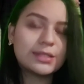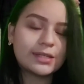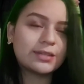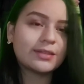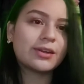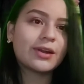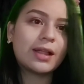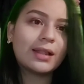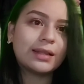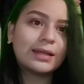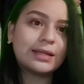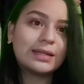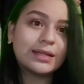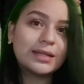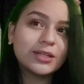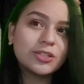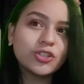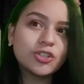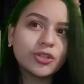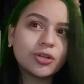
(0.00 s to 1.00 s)
General
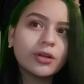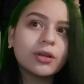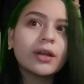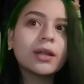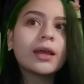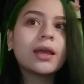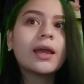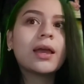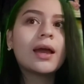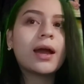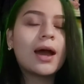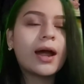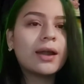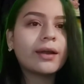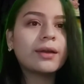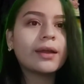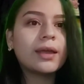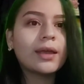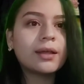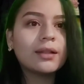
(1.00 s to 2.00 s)
elections
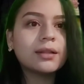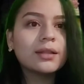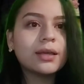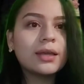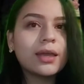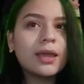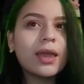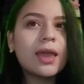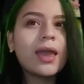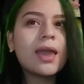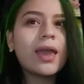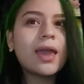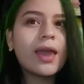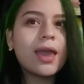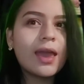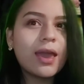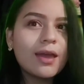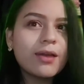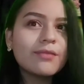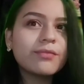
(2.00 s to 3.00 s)
are held
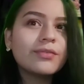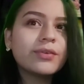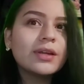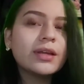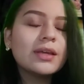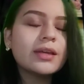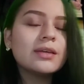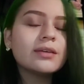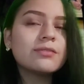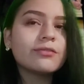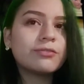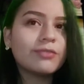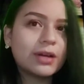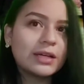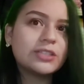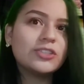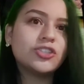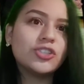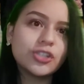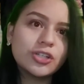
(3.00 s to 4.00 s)
every
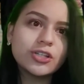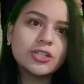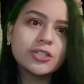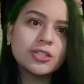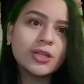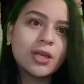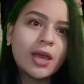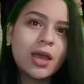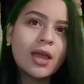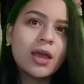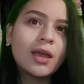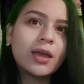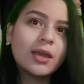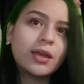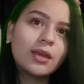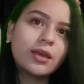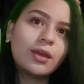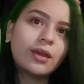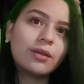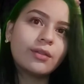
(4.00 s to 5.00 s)
5 years,
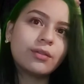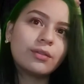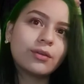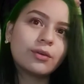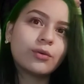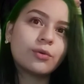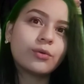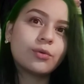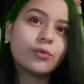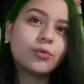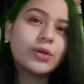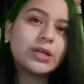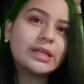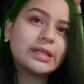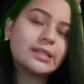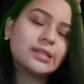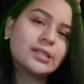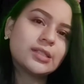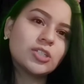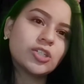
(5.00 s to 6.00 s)
in
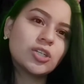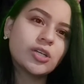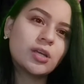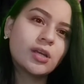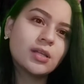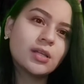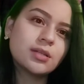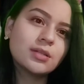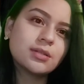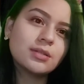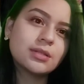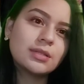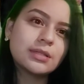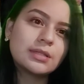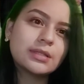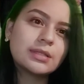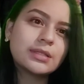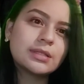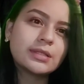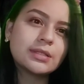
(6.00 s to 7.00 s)
which
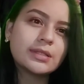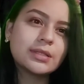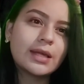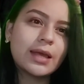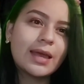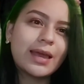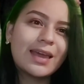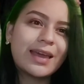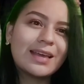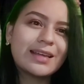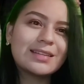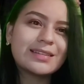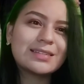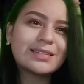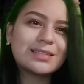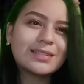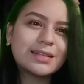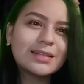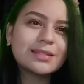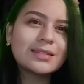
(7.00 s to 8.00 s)

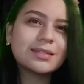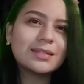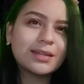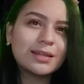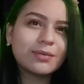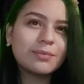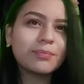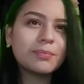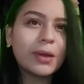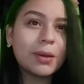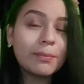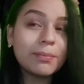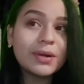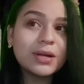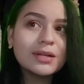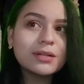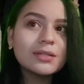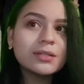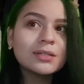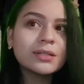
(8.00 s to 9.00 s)
16
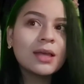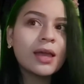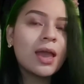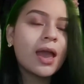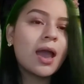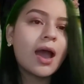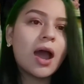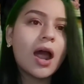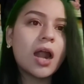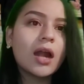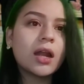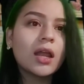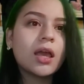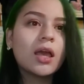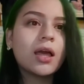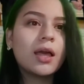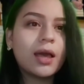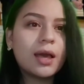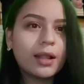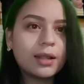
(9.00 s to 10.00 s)
members are
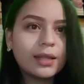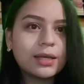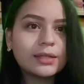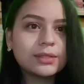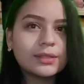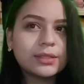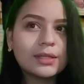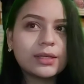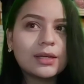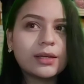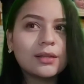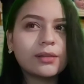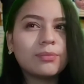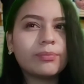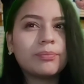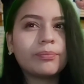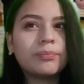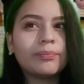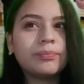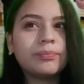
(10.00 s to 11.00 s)
elected.